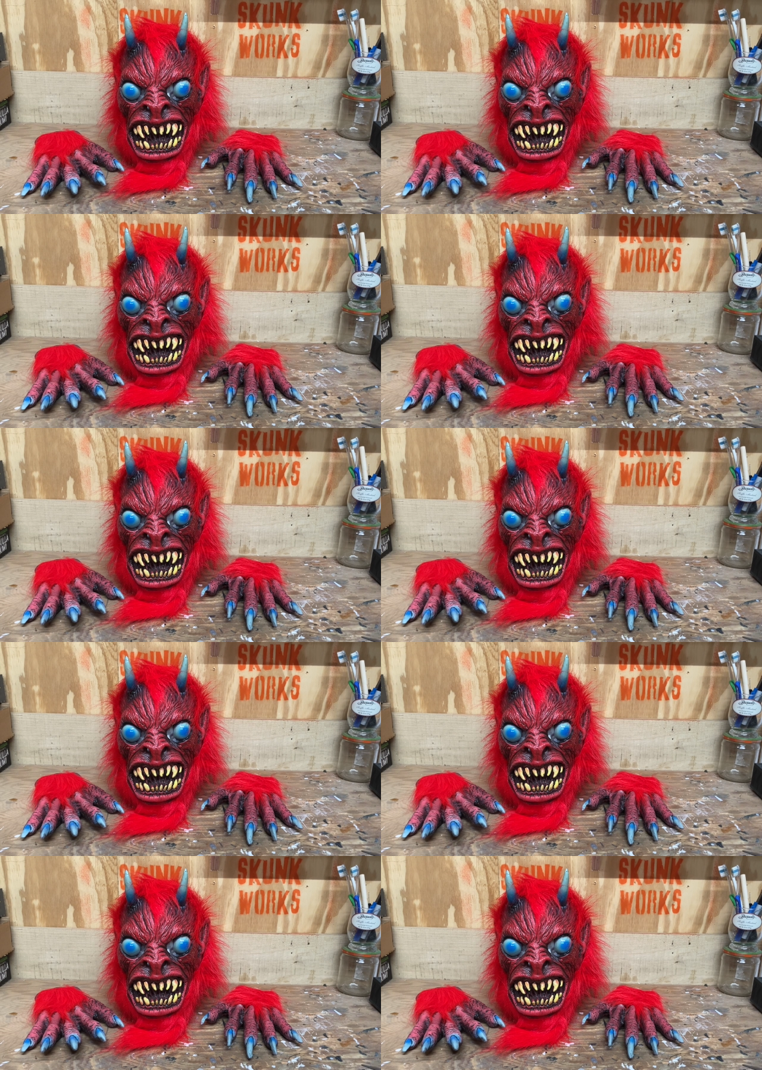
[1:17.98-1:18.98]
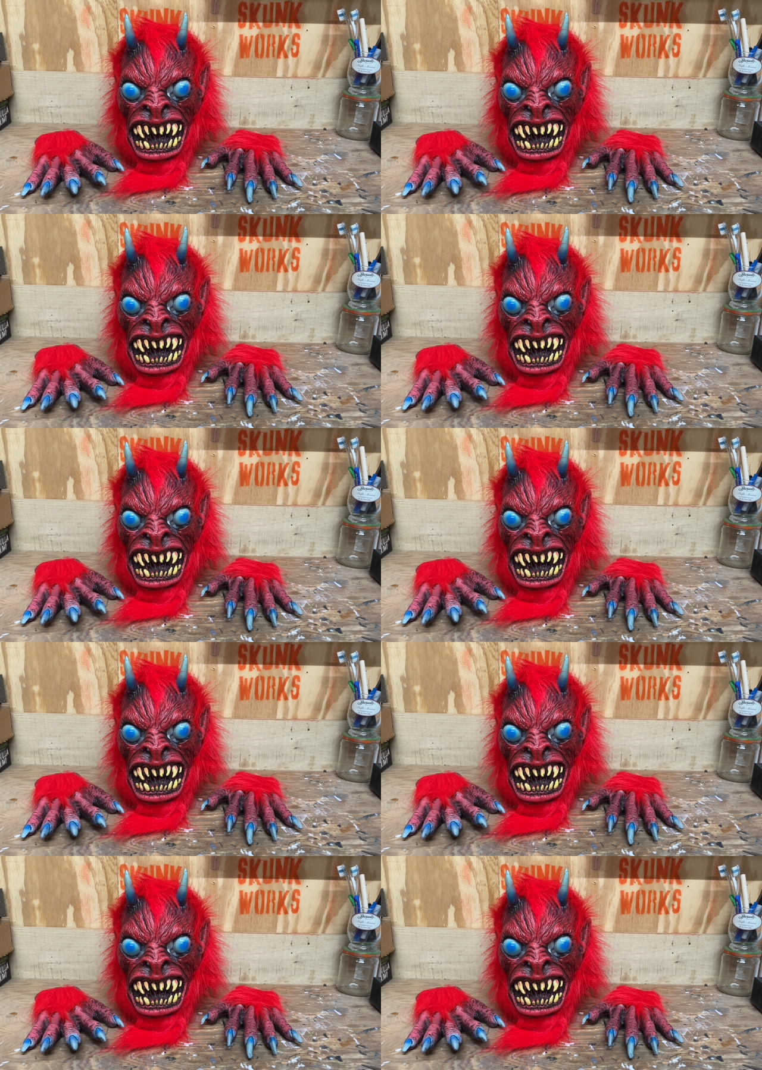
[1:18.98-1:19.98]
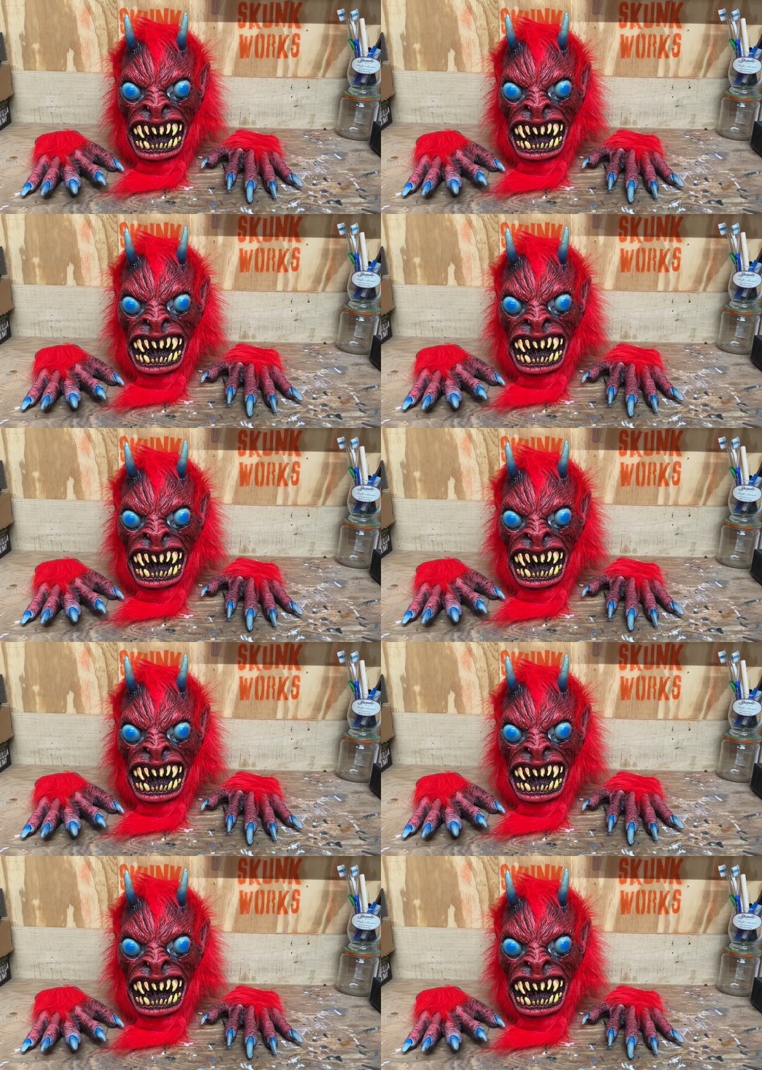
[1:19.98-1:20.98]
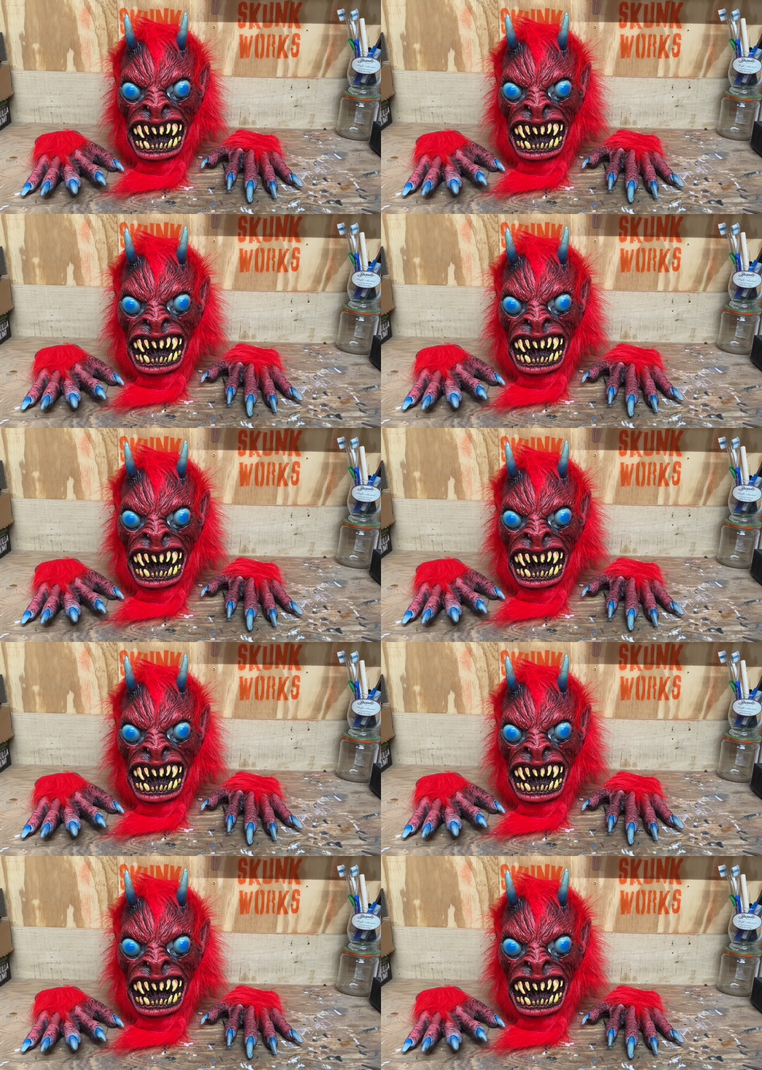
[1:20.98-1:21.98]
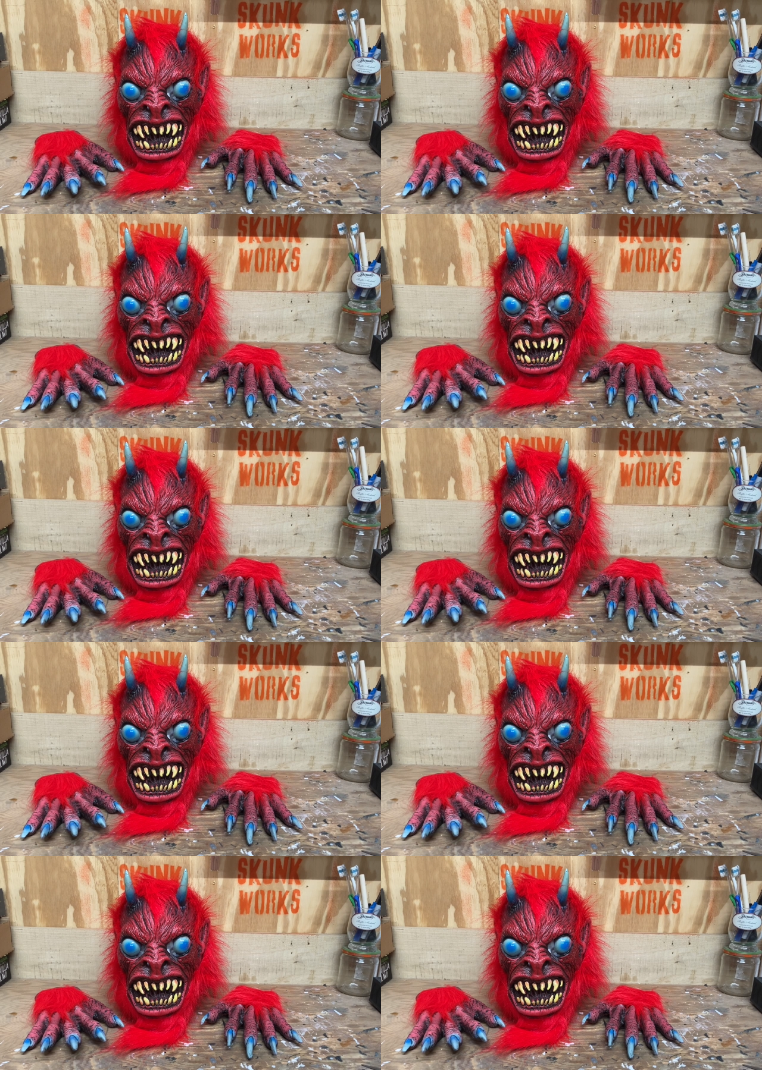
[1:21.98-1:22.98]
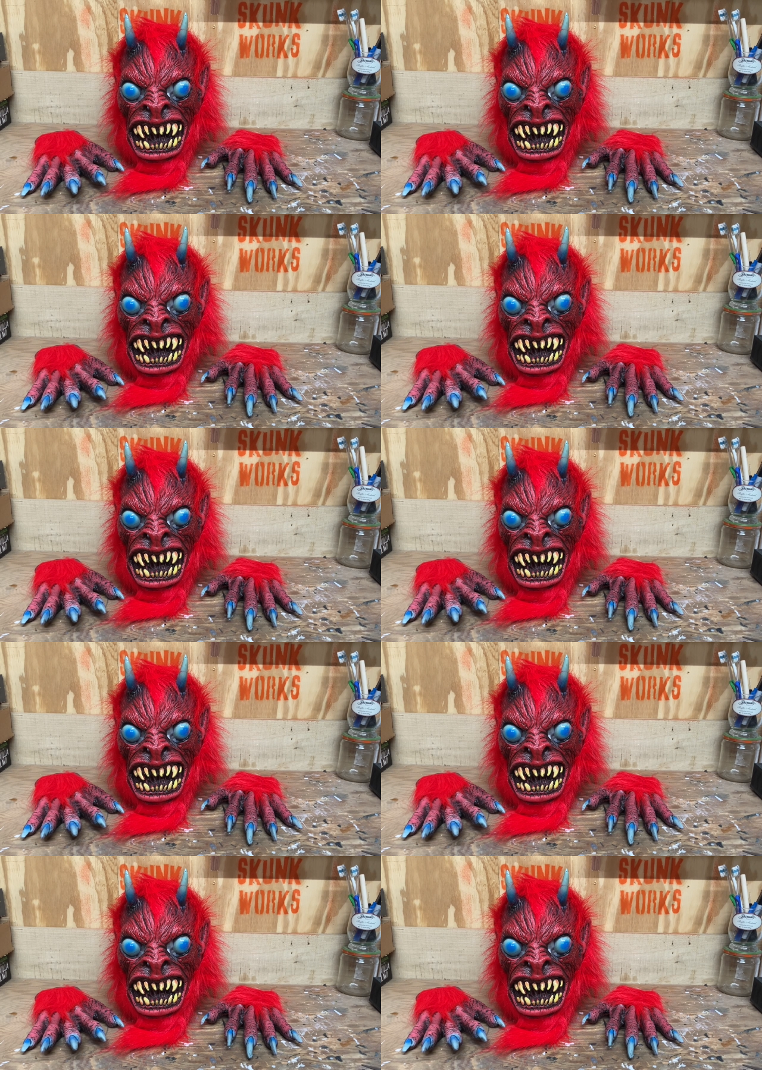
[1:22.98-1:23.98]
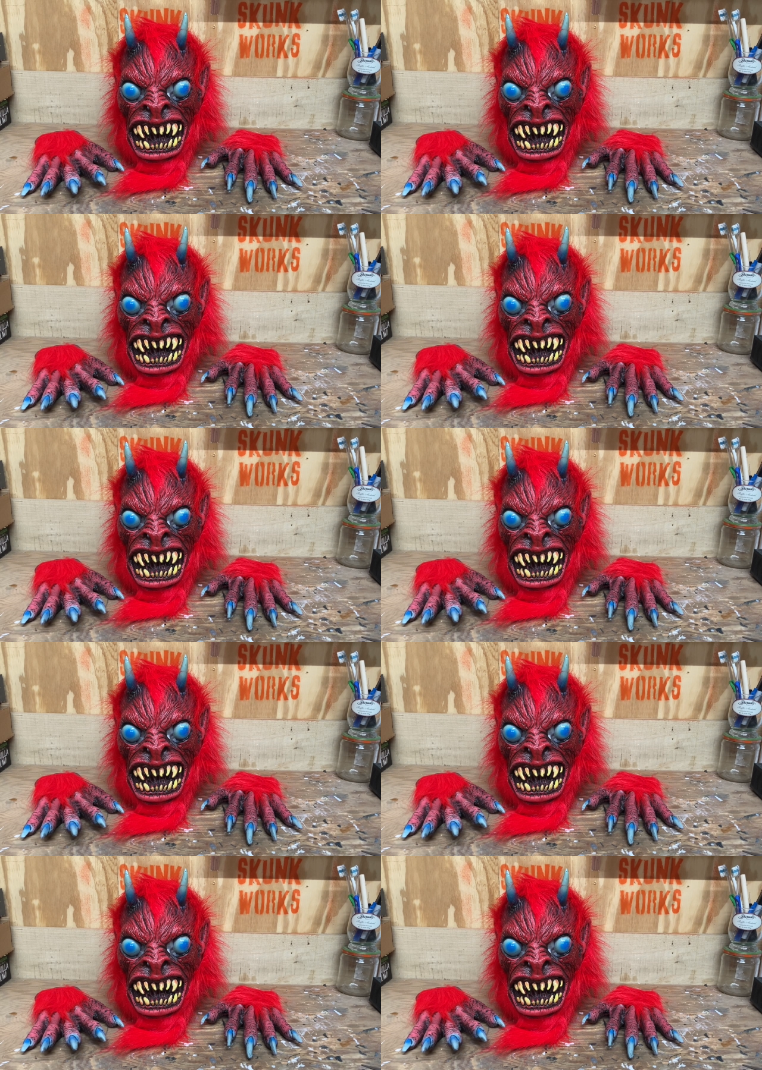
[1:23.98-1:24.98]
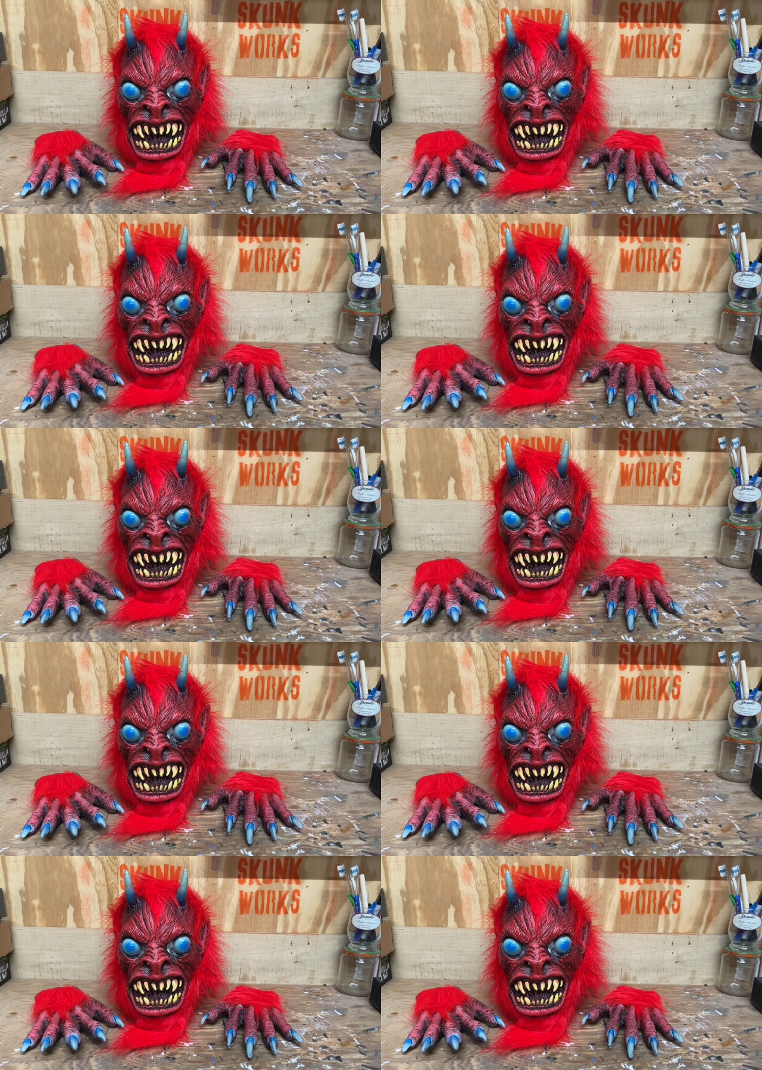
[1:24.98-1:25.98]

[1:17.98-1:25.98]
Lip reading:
Nobody's mouth can be seen.